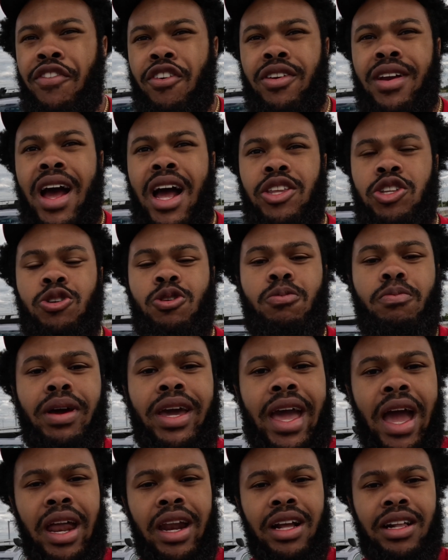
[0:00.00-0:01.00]
you're not too
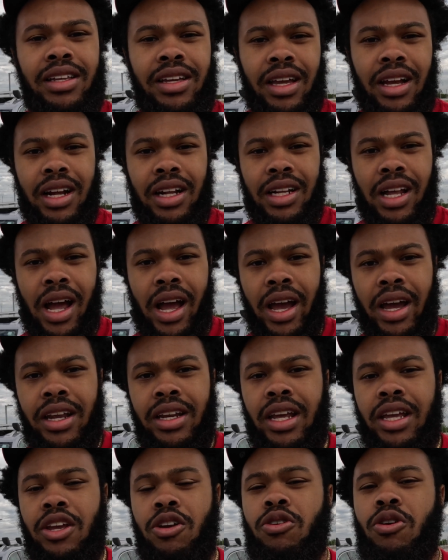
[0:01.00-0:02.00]
mechanically
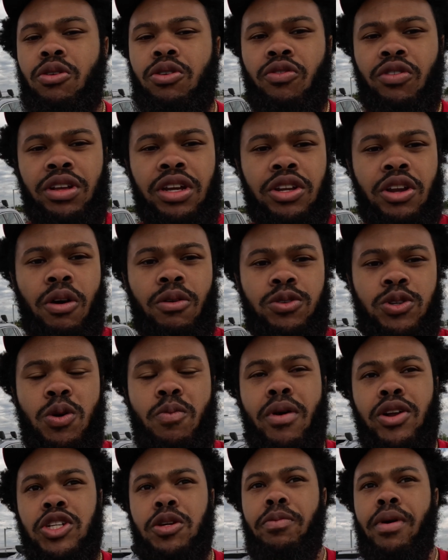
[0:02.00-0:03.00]
inclined and you don't really know too
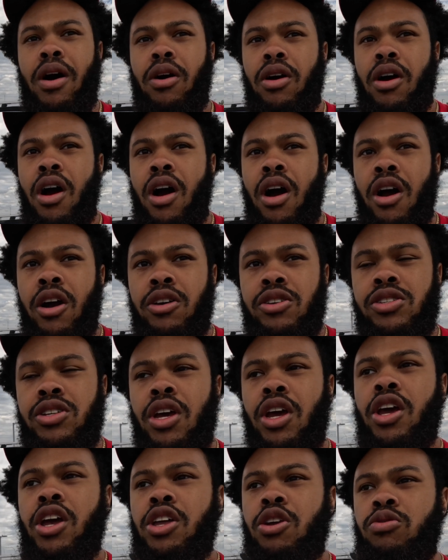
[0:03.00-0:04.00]
much about cars,
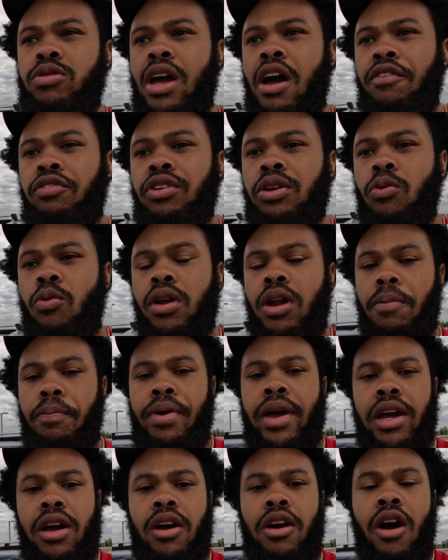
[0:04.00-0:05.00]
you definitely want to
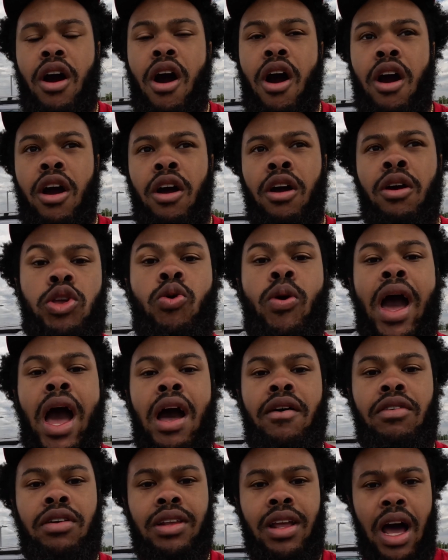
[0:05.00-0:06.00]
pick a car. You
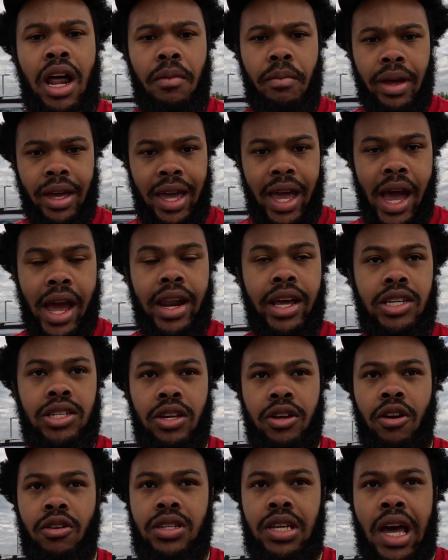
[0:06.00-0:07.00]
have a lot of mechanics
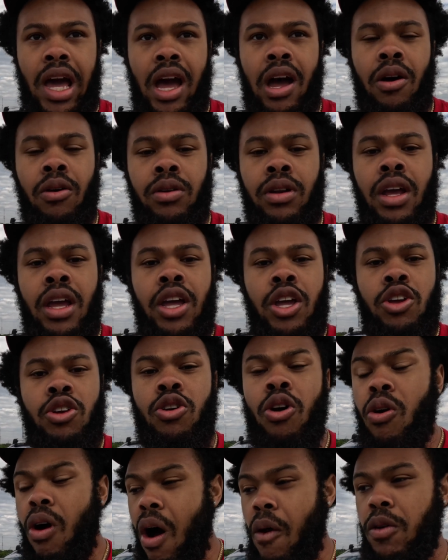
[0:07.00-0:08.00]
in your town. You
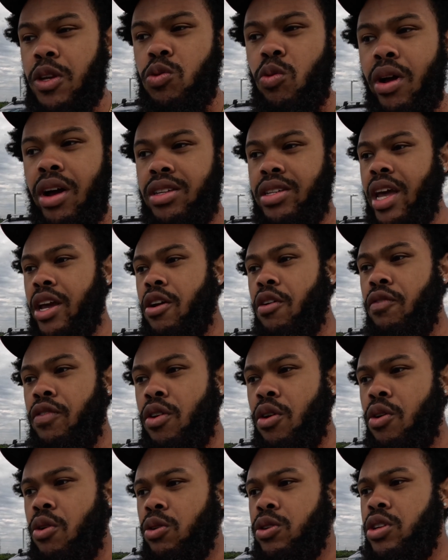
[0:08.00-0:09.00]
don't always want to take your
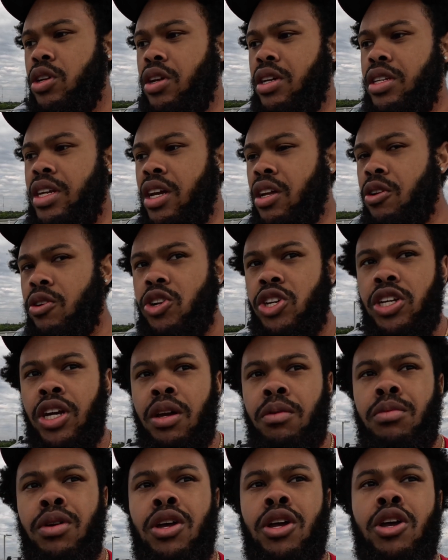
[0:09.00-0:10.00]
vehicle to the
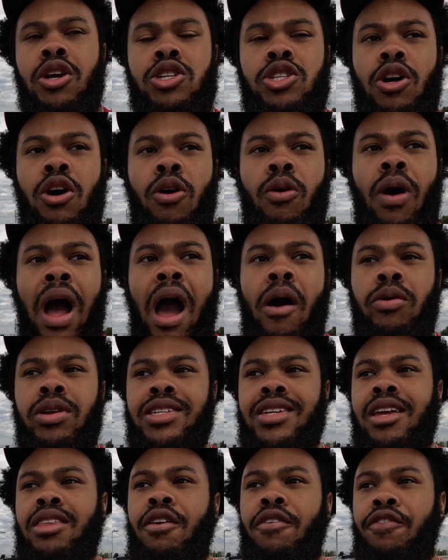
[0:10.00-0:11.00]
dealership. So I would
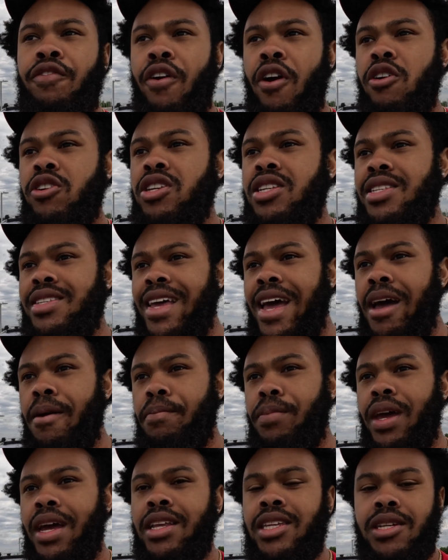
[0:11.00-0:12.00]
say the first step
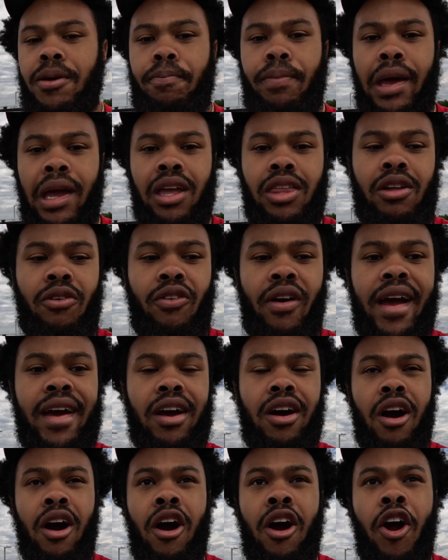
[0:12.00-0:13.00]
into picking the right
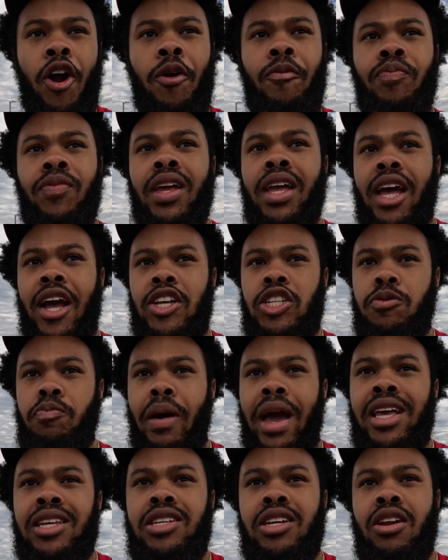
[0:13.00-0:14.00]
car is
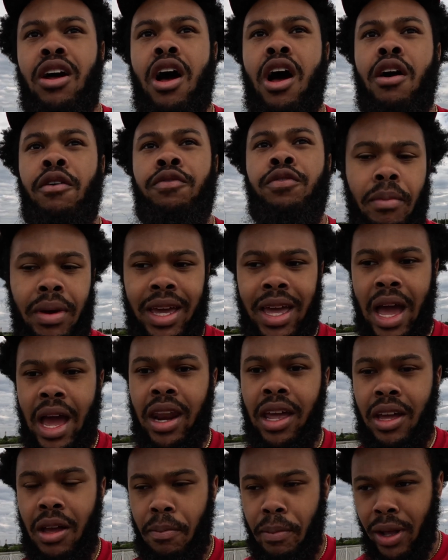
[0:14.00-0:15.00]
base it off
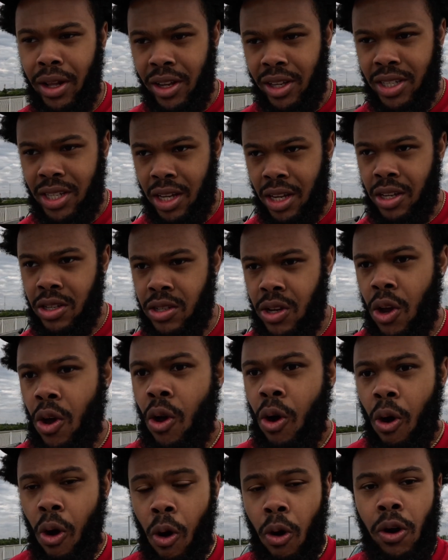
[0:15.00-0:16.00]
mechanic abilities
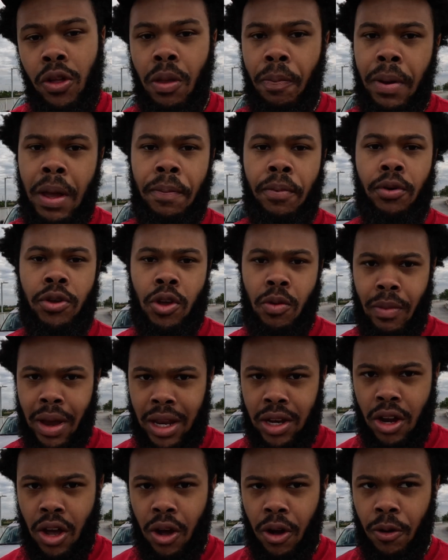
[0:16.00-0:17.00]
or the people you may
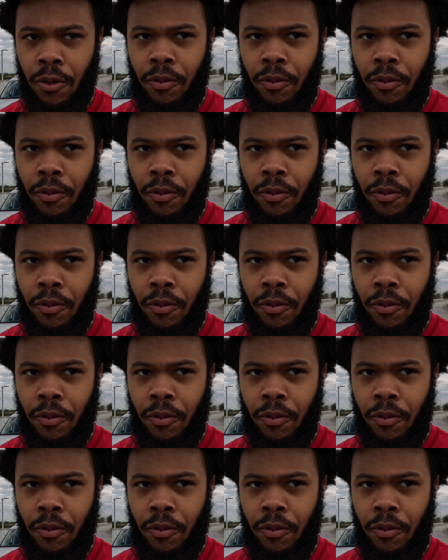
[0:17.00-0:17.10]
know